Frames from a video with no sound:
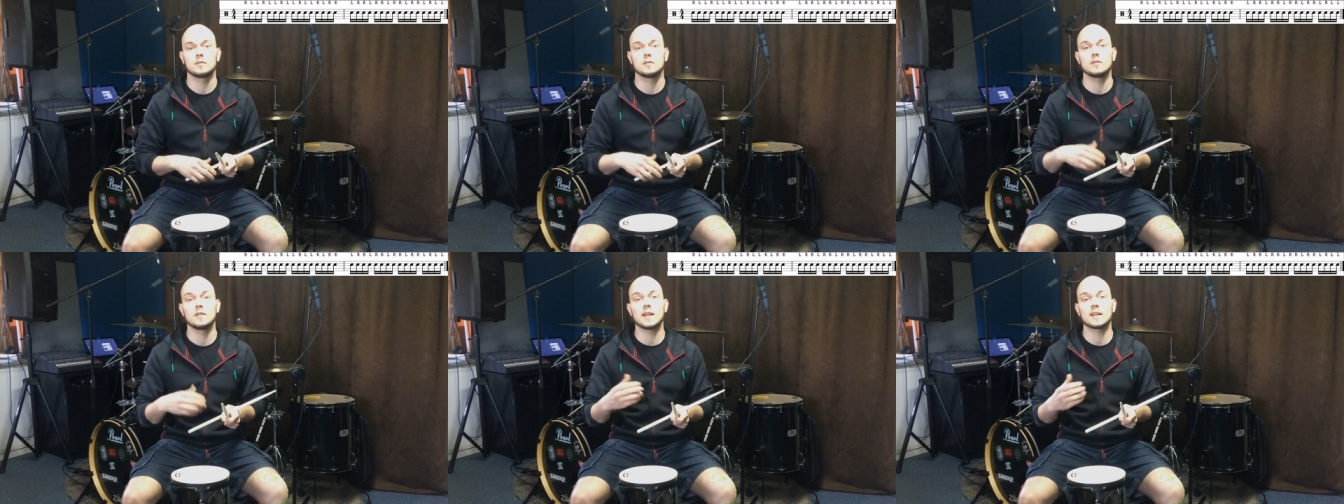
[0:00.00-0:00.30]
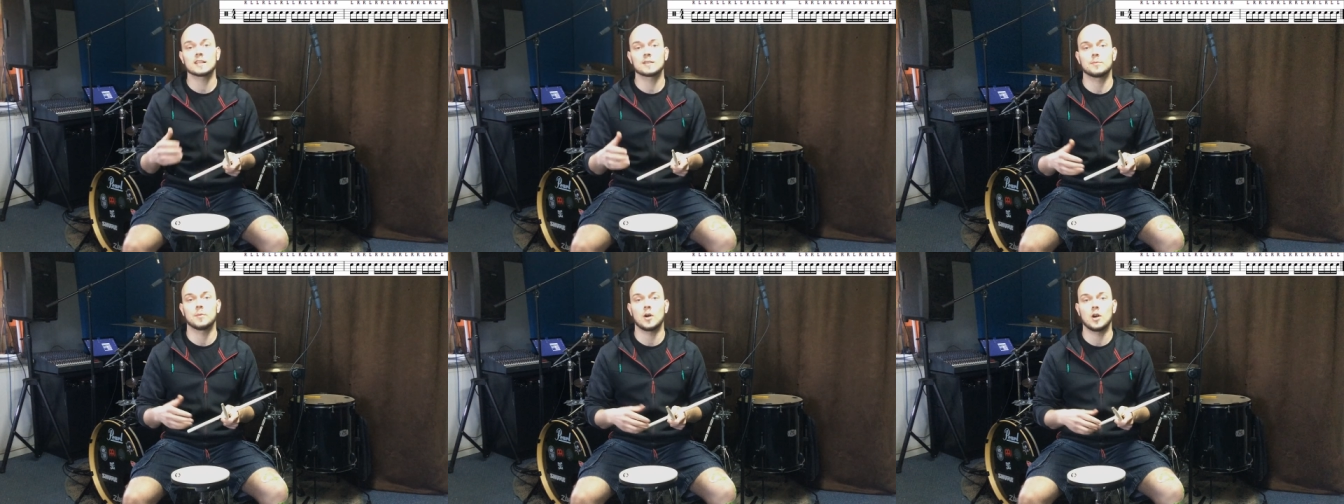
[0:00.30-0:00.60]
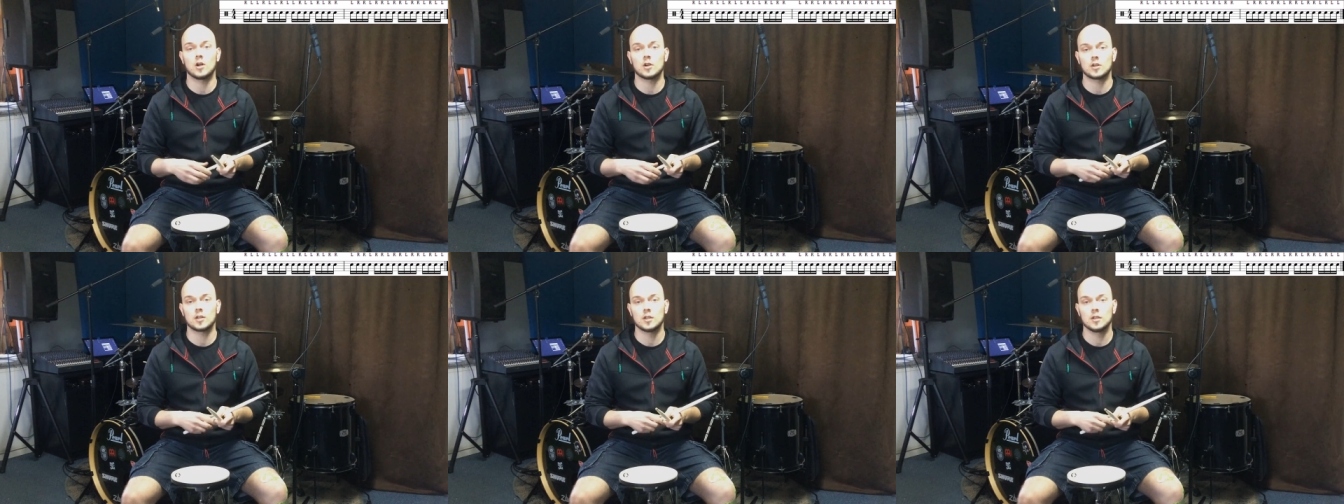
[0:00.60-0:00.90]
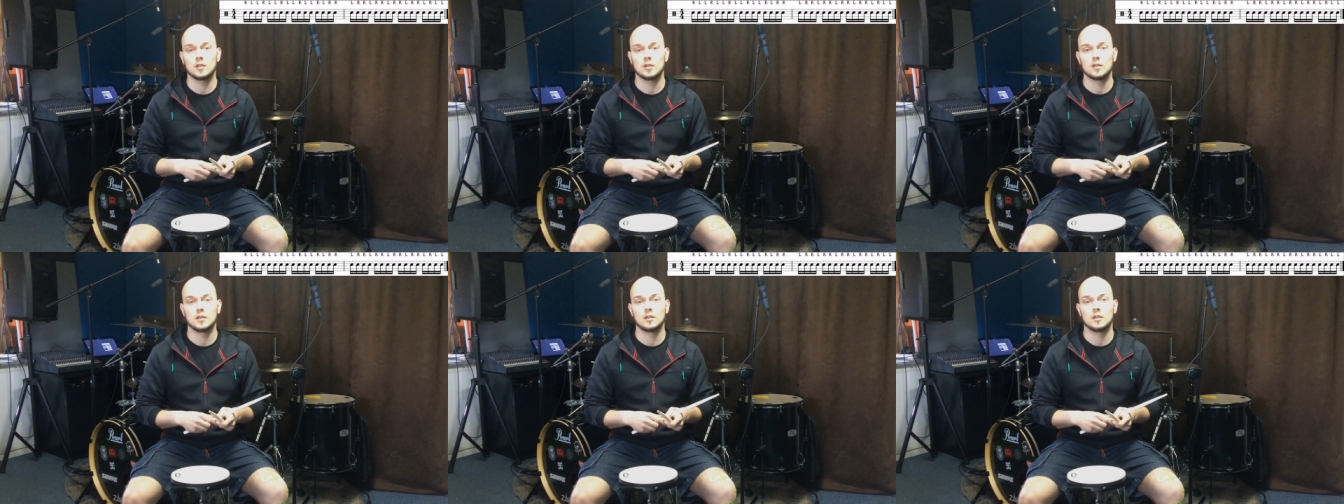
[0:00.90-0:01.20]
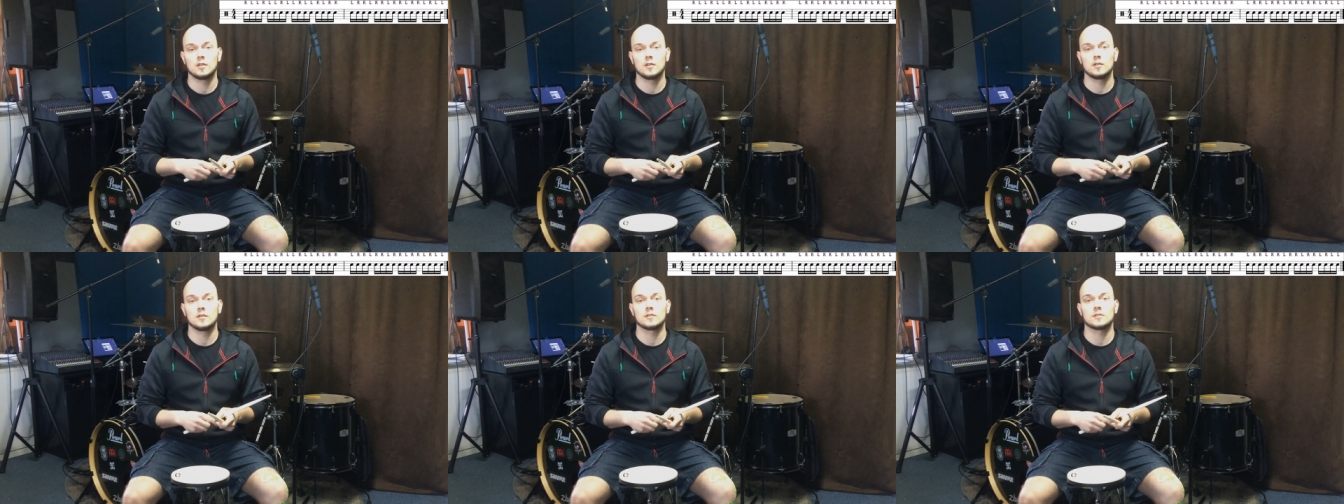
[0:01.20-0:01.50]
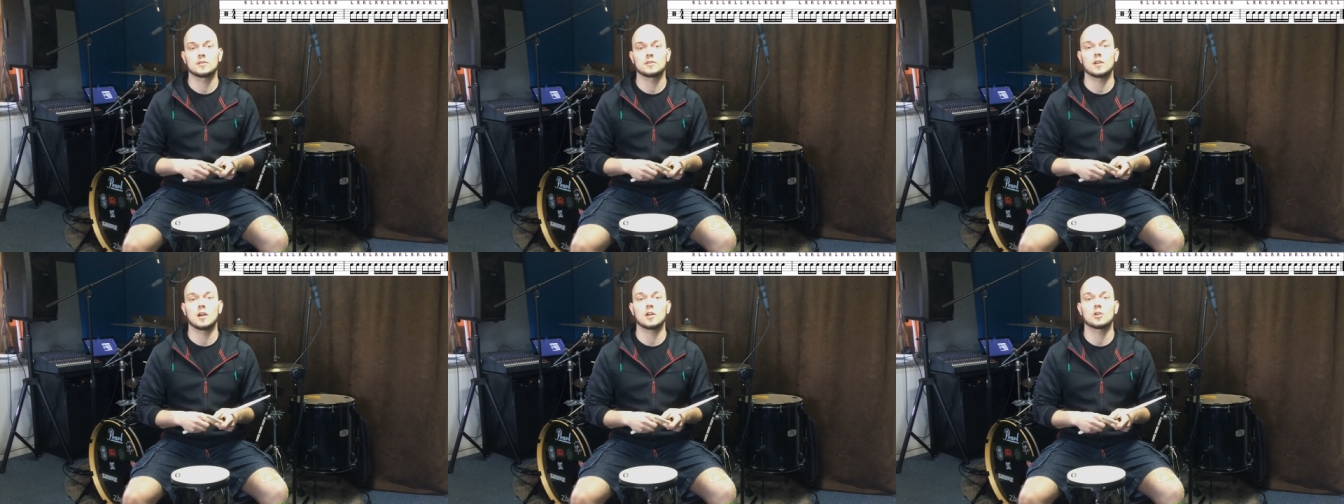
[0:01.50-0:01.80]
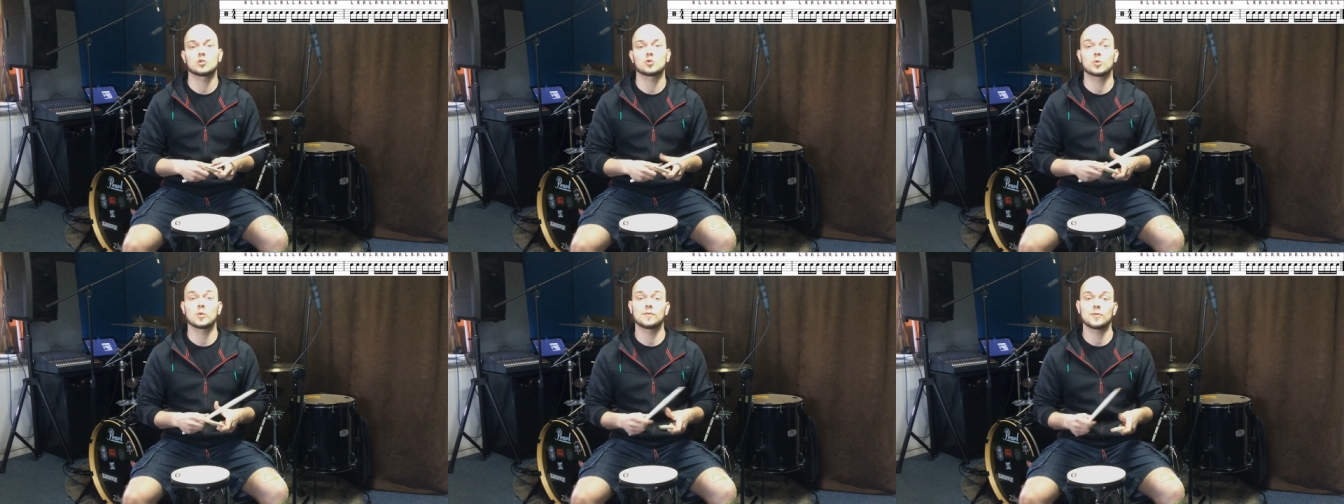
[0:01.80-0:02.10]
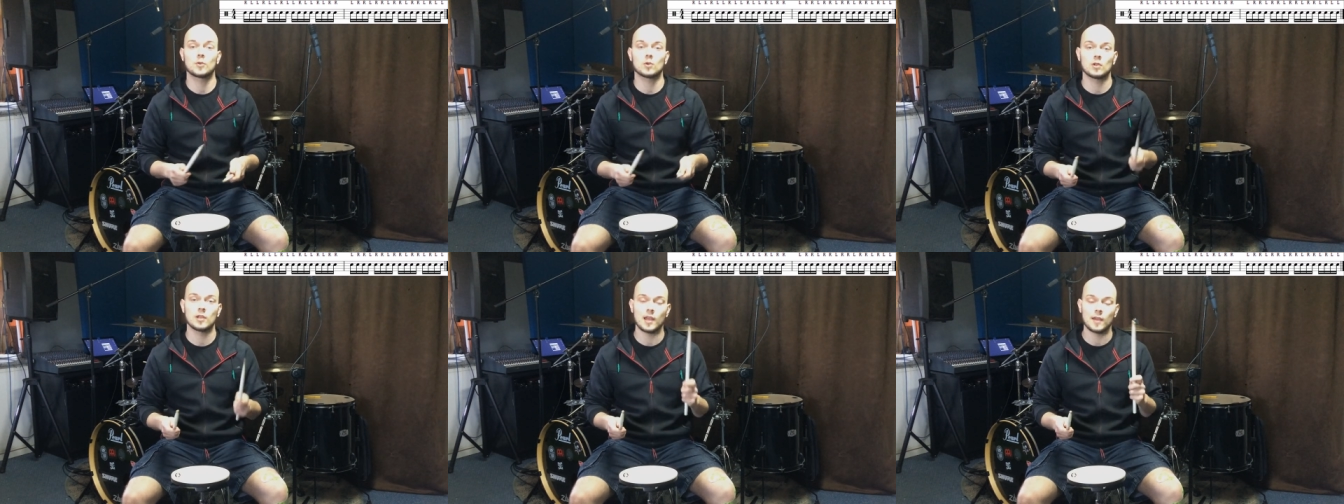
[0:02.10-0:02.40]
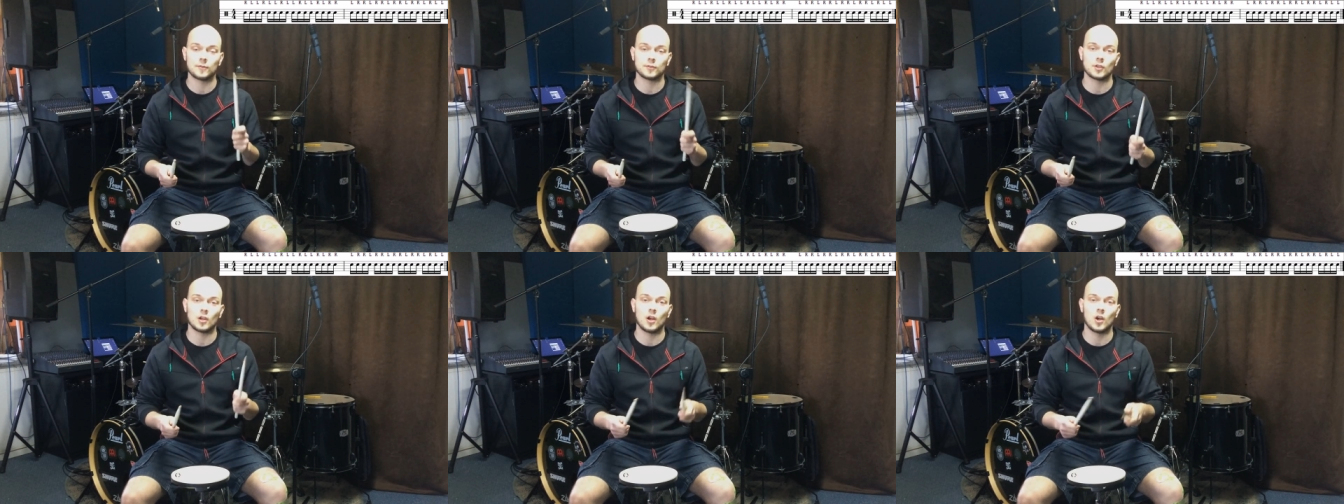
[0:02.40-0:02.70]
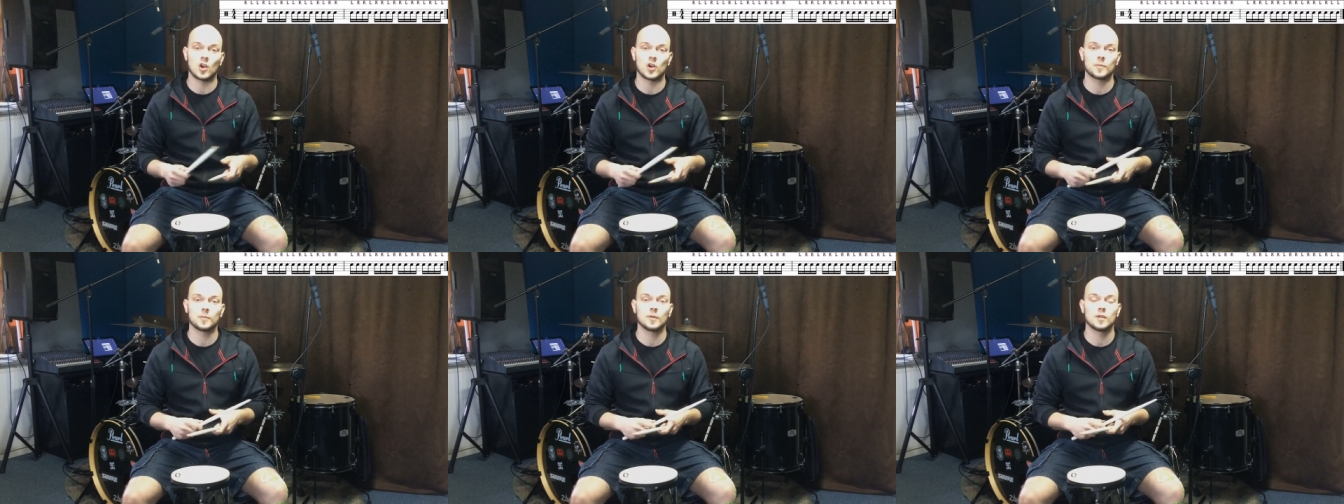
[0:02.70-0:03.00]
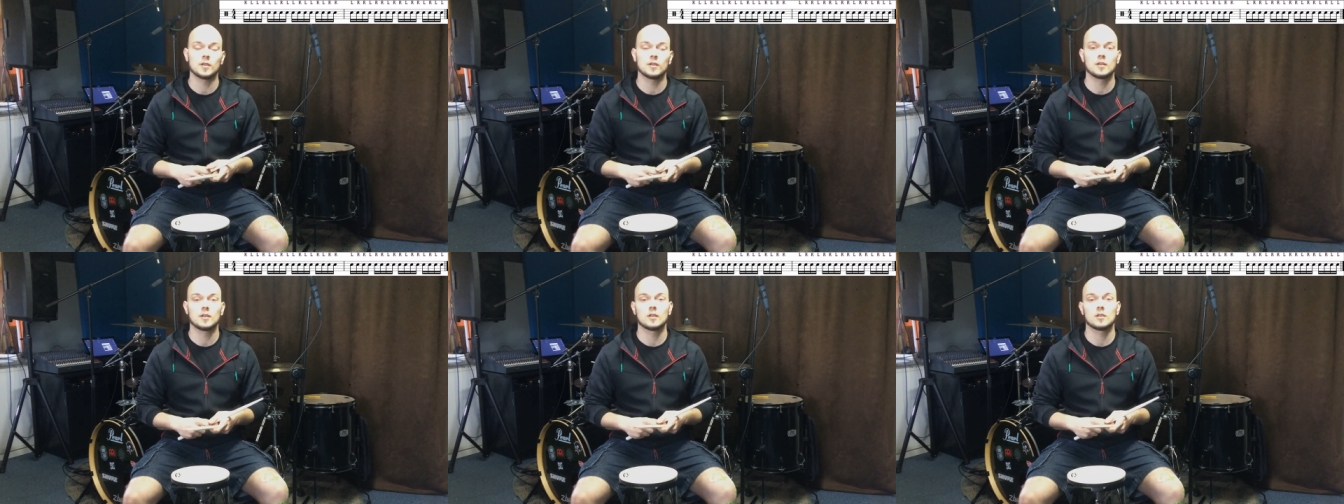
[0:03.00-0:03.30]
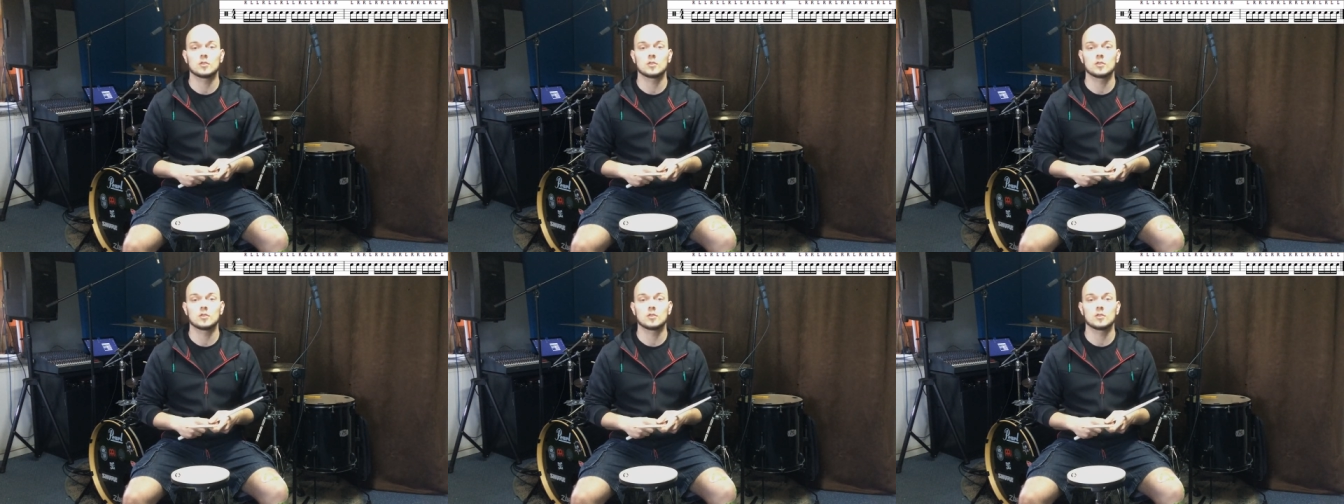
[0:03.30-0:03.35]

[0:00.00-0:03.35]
Next bar starts with your left arm,